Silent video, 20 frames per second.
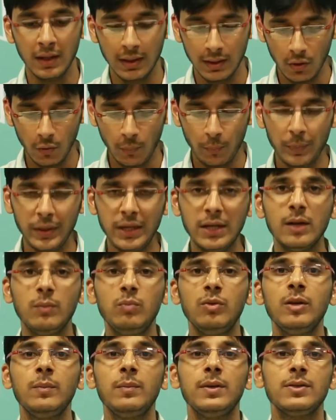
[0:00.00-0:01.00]
Now
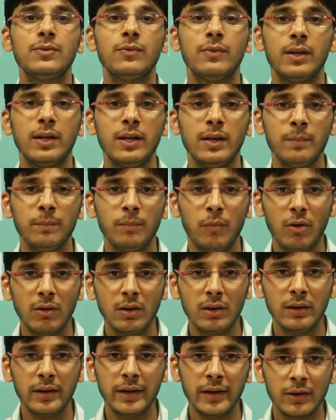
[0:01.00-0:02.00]
PWM is very
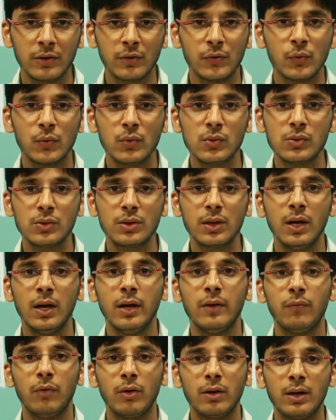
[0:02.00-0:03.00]
important and used
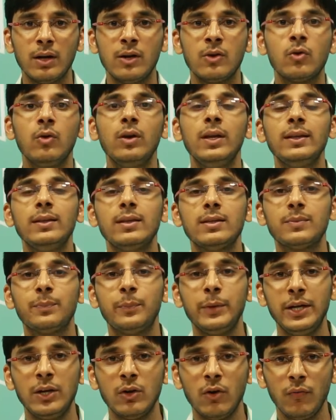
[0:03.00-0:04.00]
for controlling the
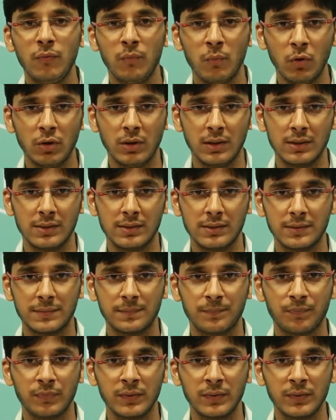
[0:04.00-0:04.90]
speed of motors.